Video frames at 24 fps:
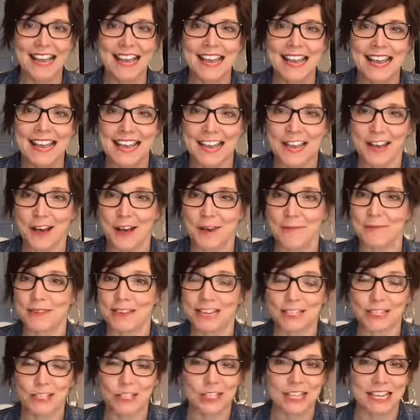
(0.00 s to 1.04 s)
him.
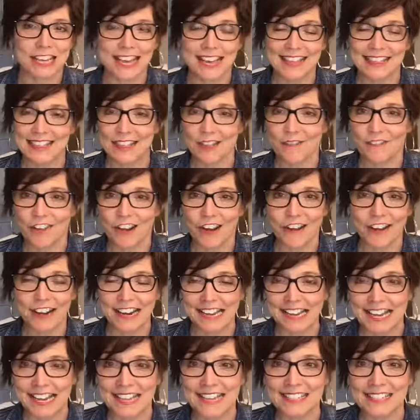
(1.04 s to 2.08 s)
Did you get the very
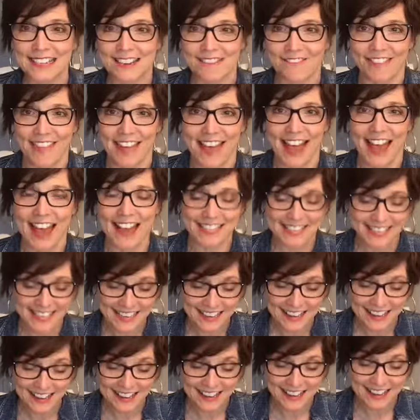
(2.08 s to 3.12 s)
end of that?
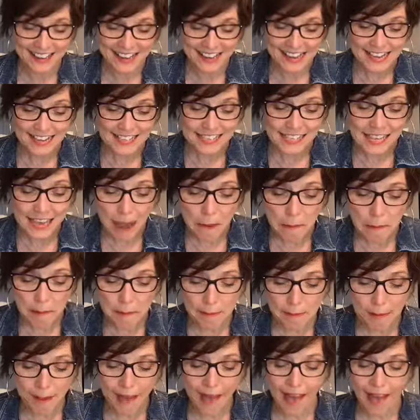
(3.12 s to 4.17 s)
He's coming
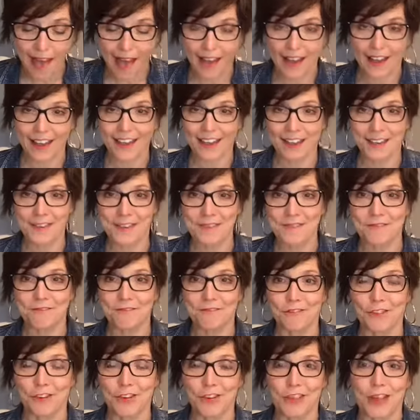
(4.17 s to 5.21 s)
back
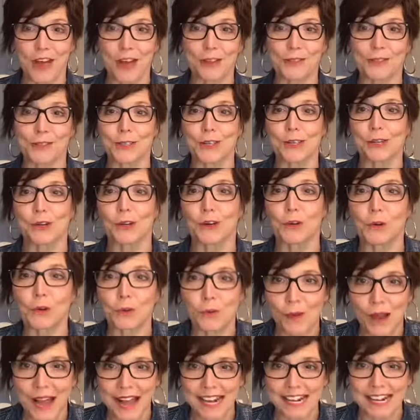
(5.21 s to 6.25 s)
for those who are
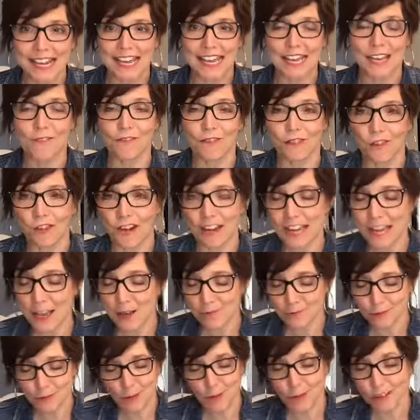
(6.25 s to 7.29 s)
waiting for
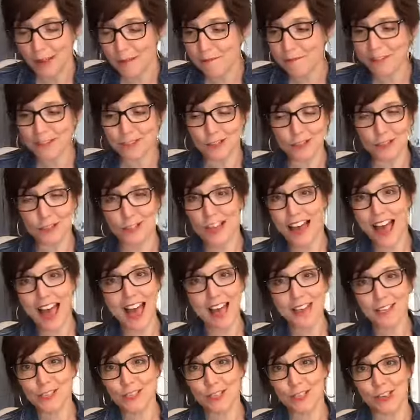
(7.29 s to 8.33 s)
him. So let me just
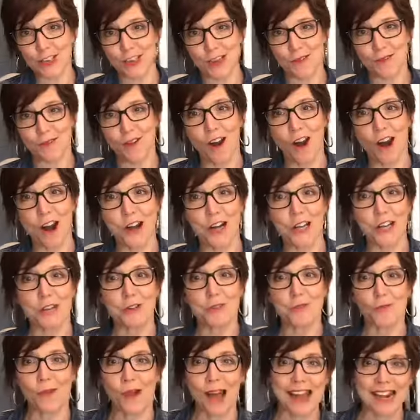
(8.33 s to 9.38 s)
ask you, are you
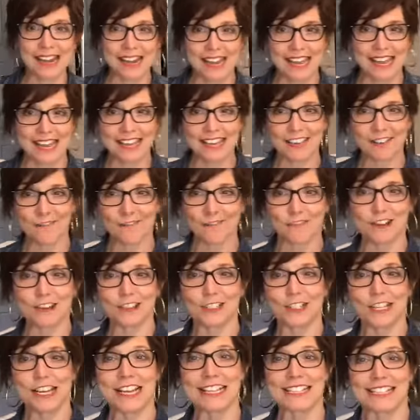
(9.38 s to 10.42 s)
waiting for
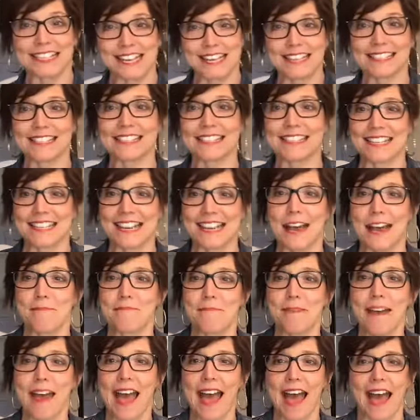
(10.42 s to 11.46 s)
Jesus to come
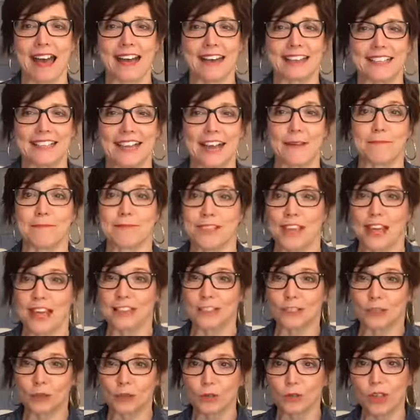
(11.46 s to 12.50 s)
back? Deb
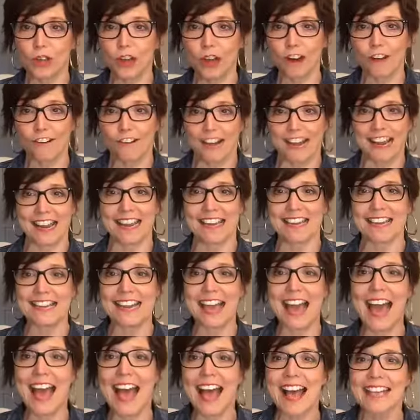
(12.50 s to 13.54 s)
says, glory,
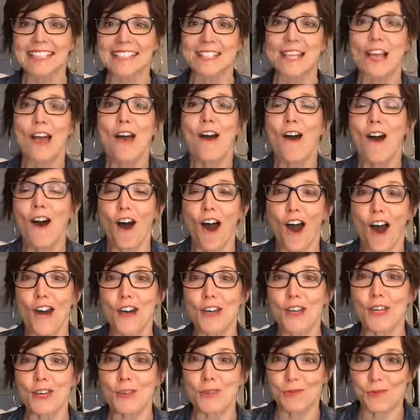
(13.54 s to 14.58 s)
yes. Are
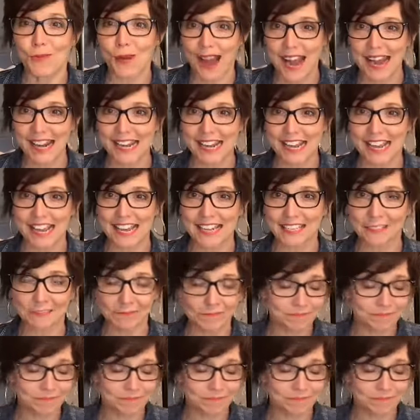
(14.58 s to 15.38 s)
you waiting